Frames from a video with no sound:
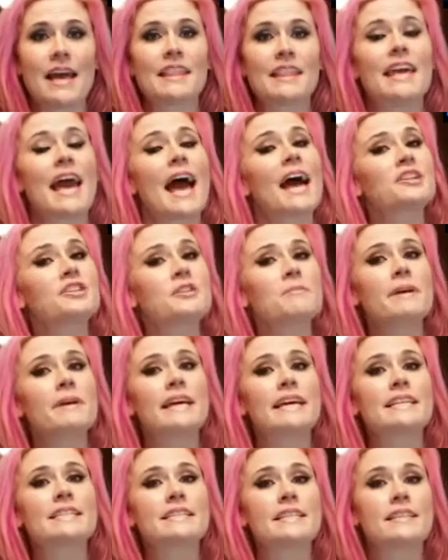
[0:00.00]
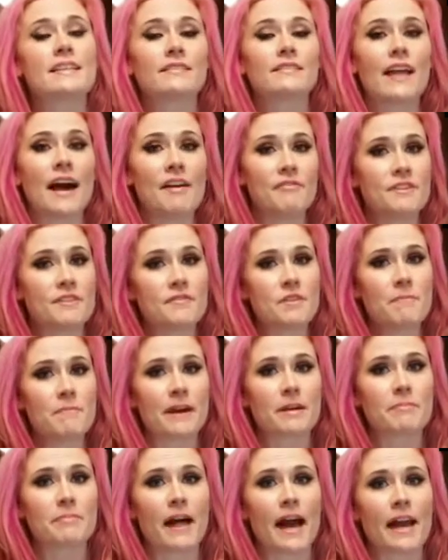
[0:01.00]
The action begins to the left of the
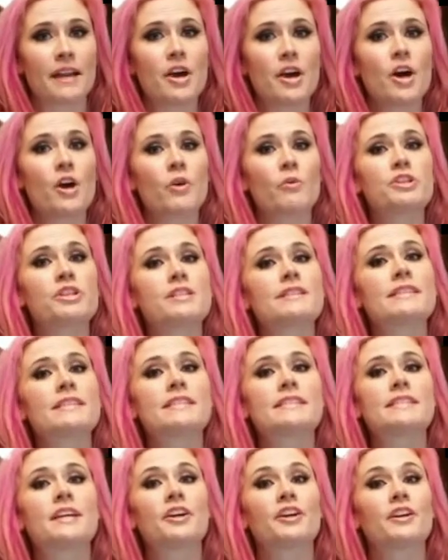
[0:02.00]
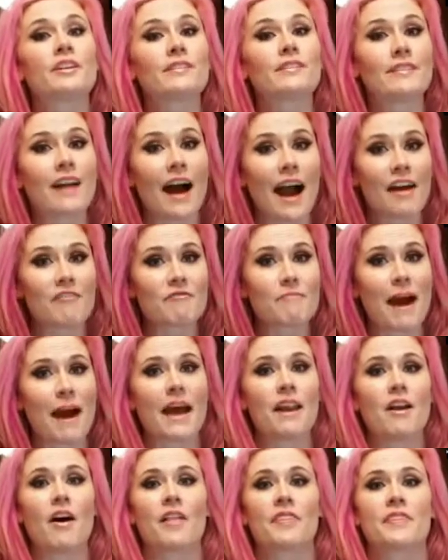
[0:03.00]
big blind, which is considered a live
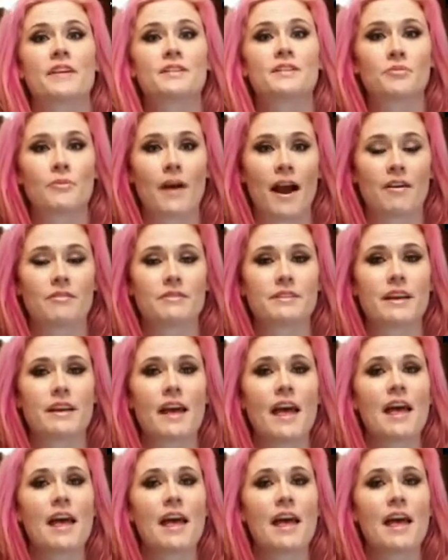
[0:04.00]
bet on this round.